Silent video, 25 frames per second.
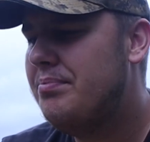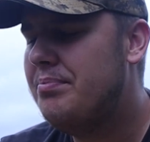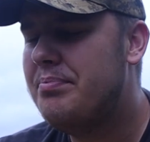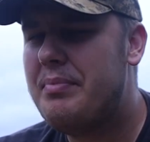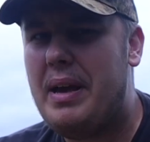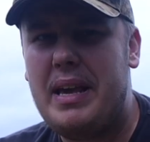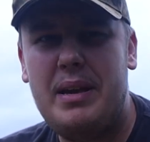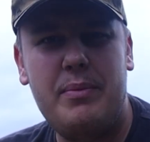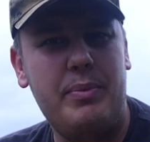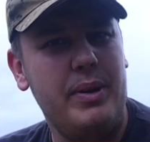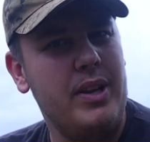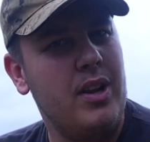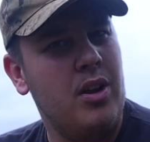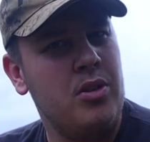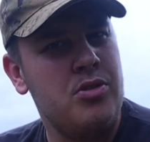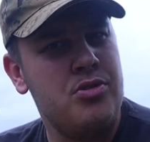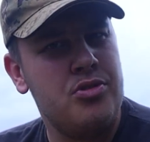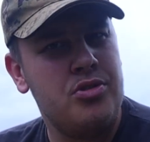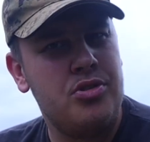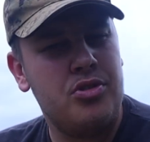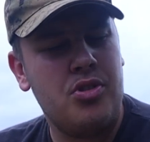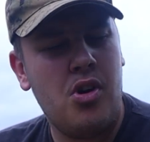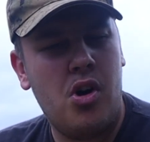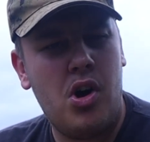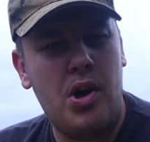maybe
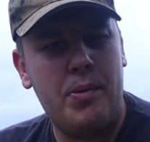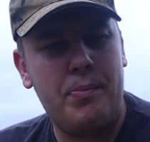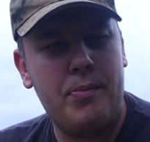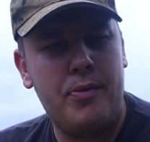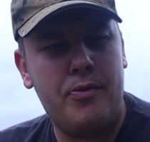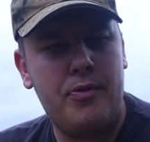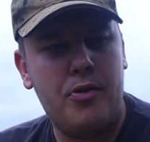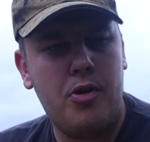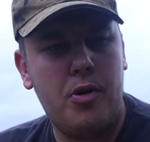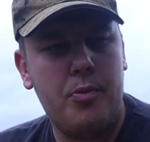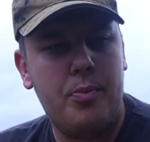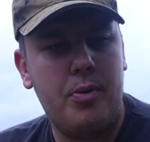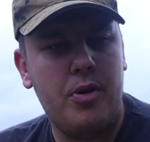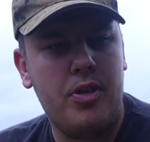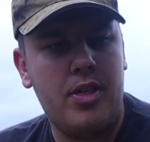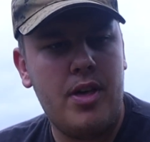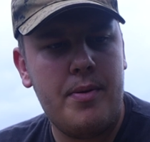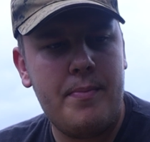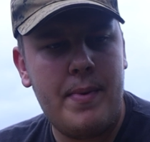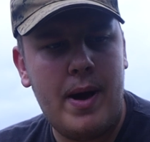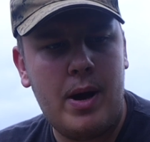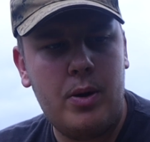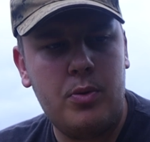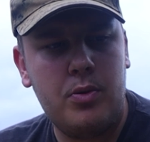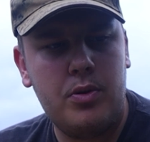lunchtime before I put
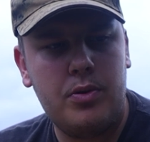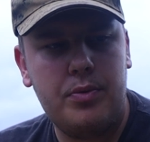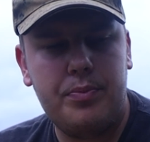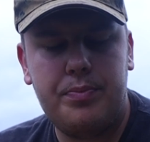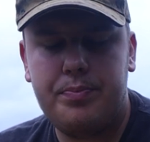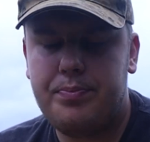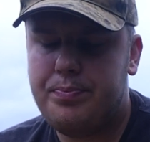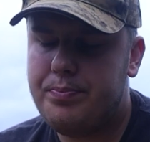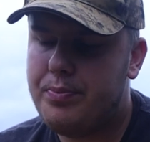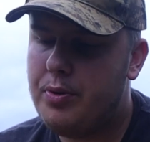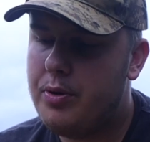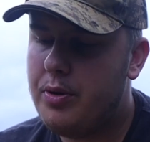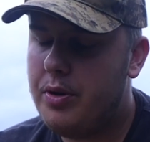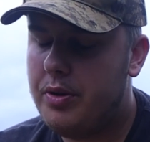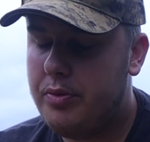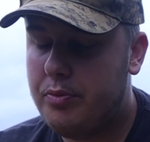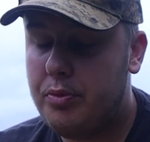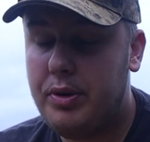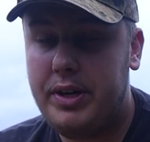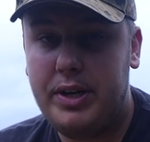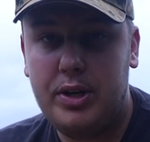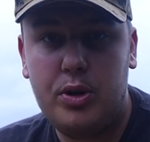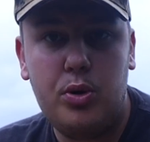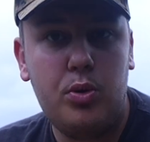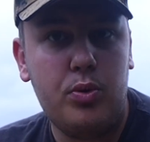them out,
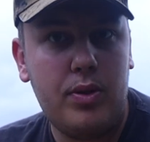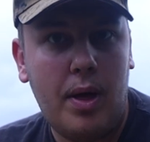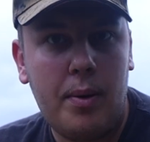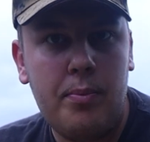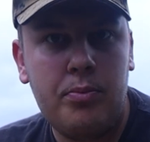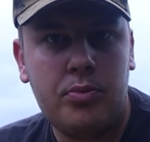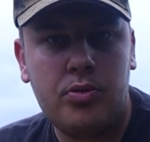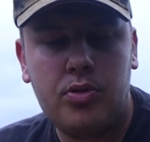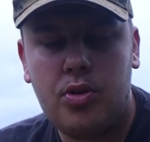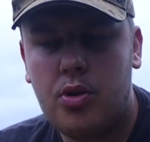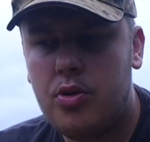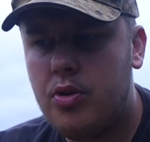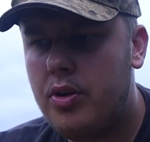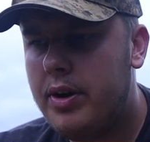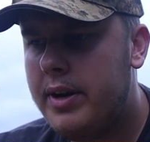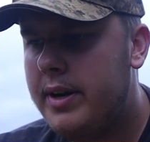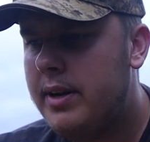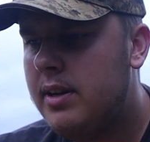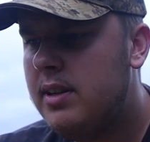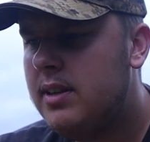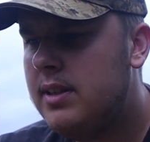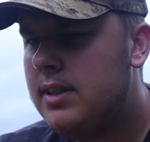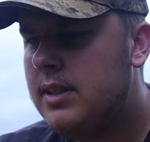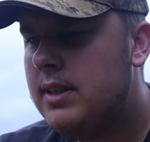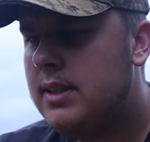redo them,
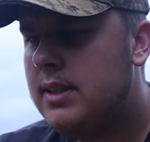sorry.